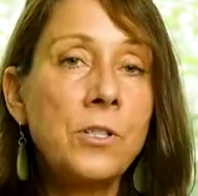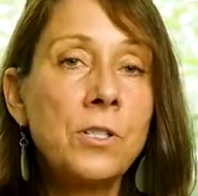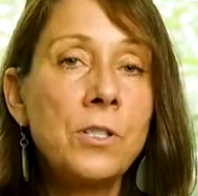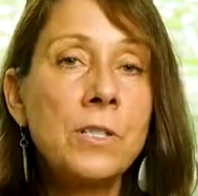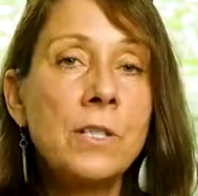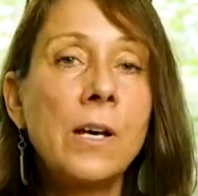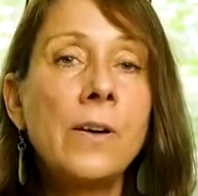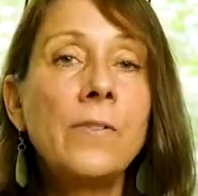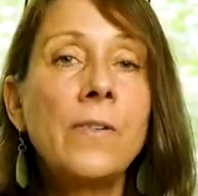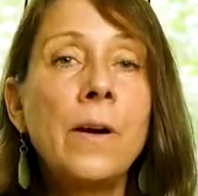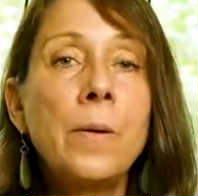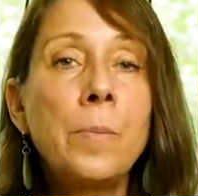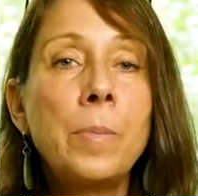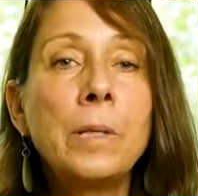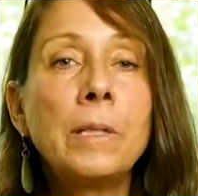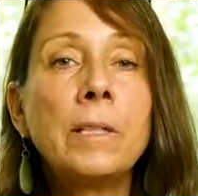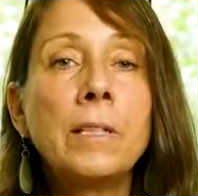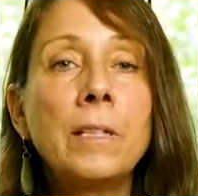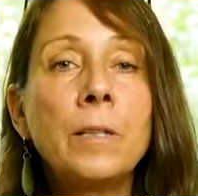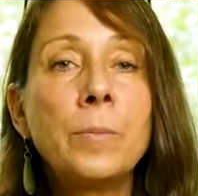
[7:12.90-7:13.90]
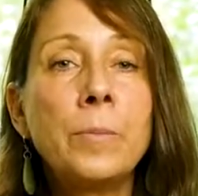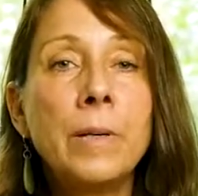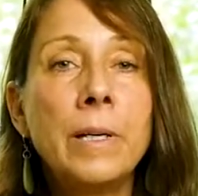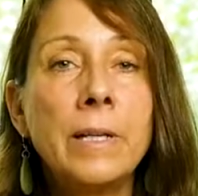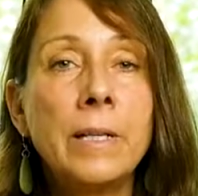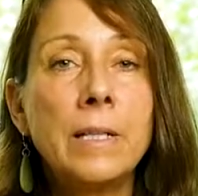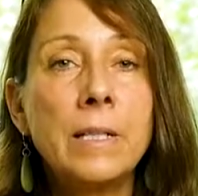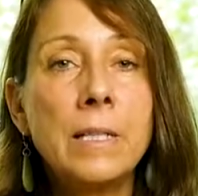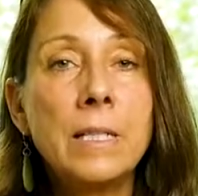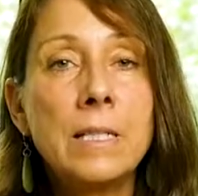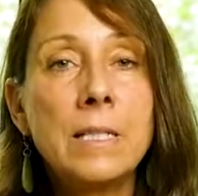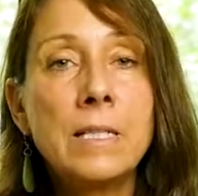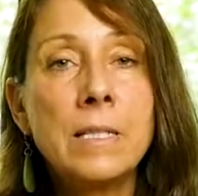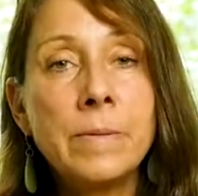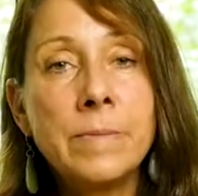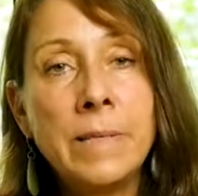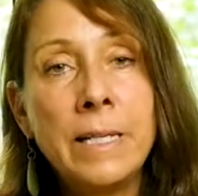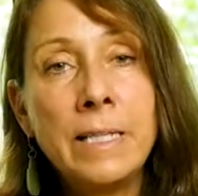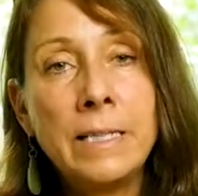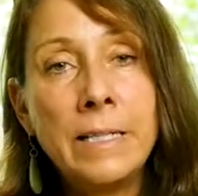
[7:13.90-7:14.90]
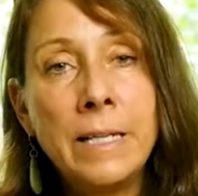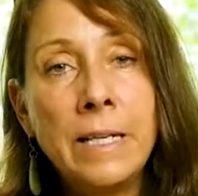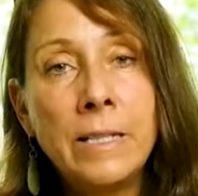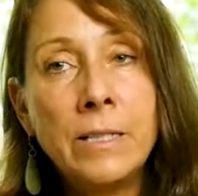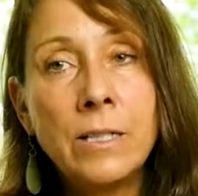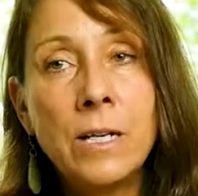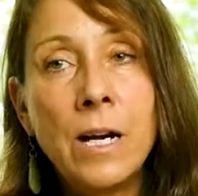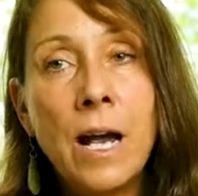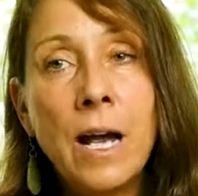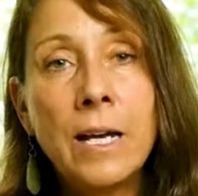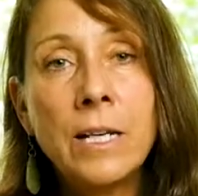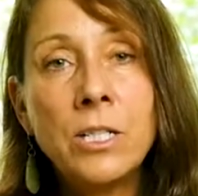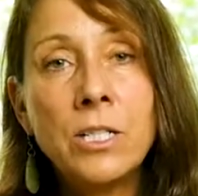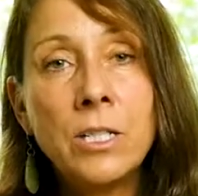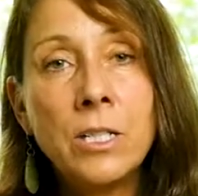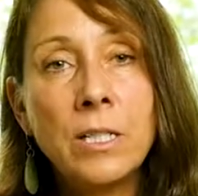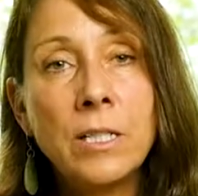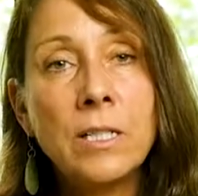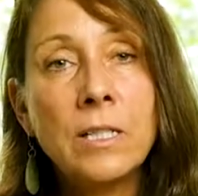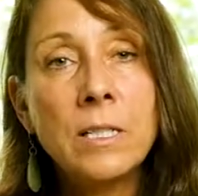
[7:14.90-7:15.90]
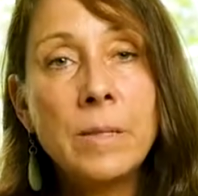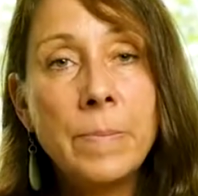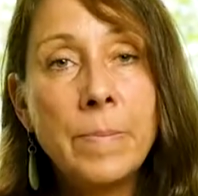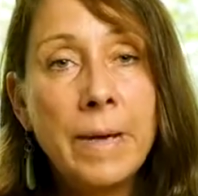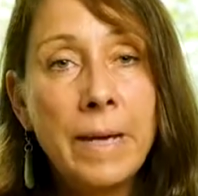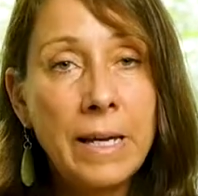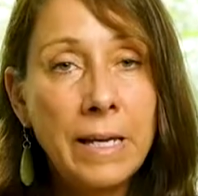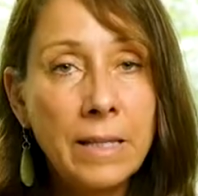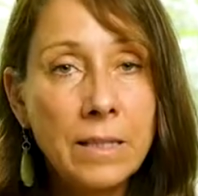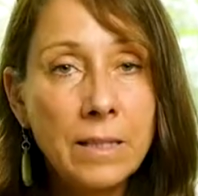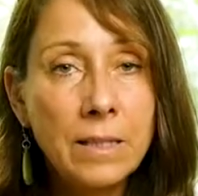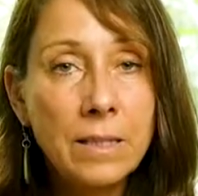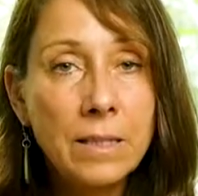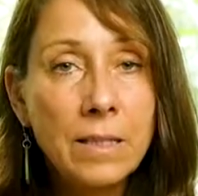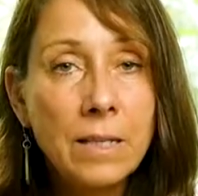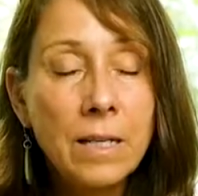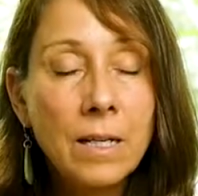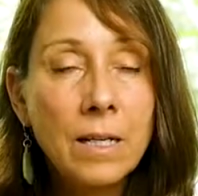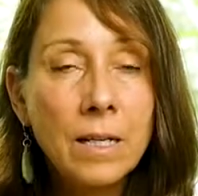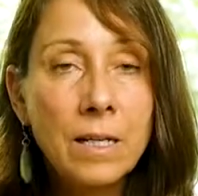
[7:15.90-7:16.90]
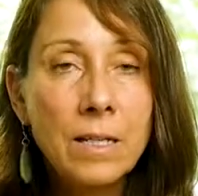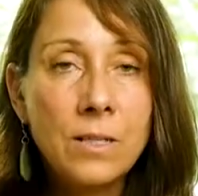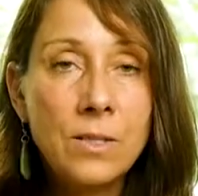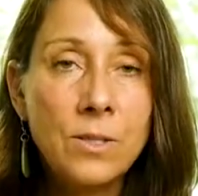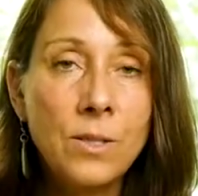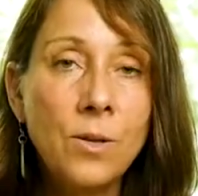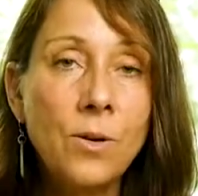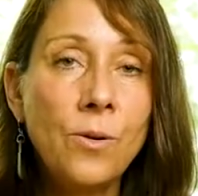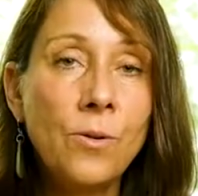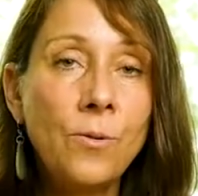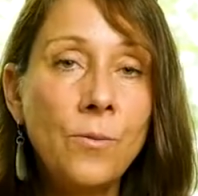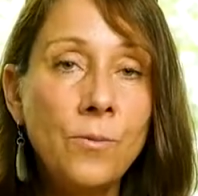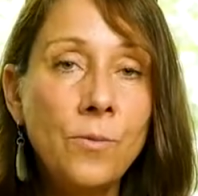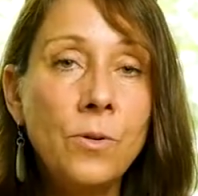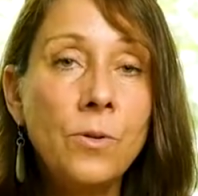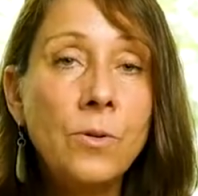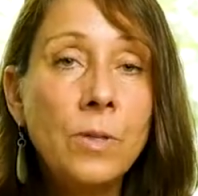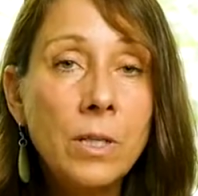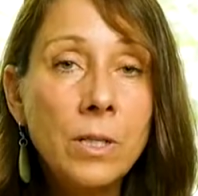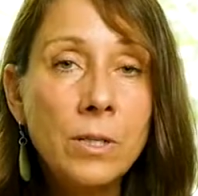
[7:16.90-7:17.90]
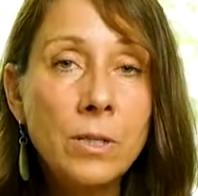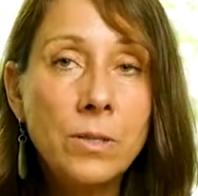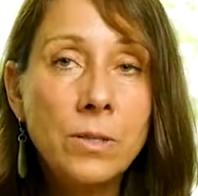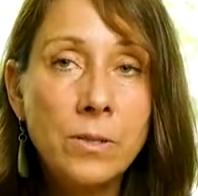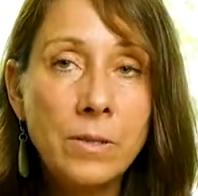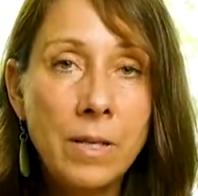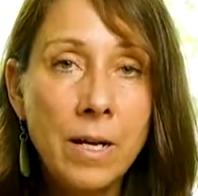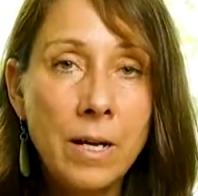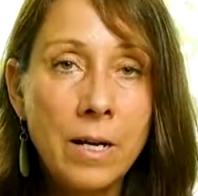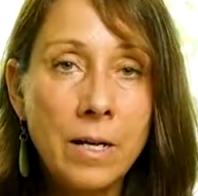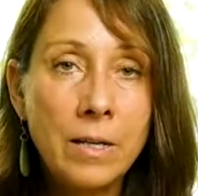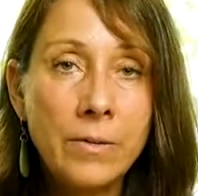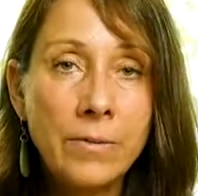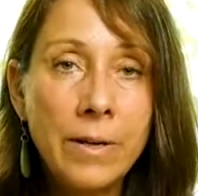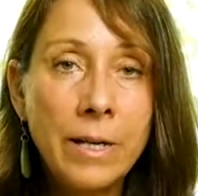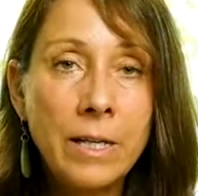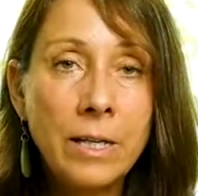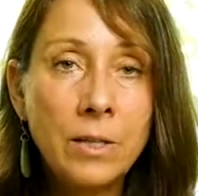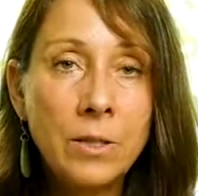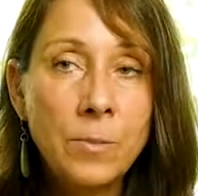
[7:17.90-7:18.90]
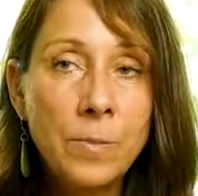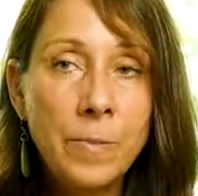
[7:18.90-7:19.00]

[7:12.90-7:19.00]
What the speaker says: yourself up a little bit is to maintain your hygiene and to bathe. So you need to do that on a regular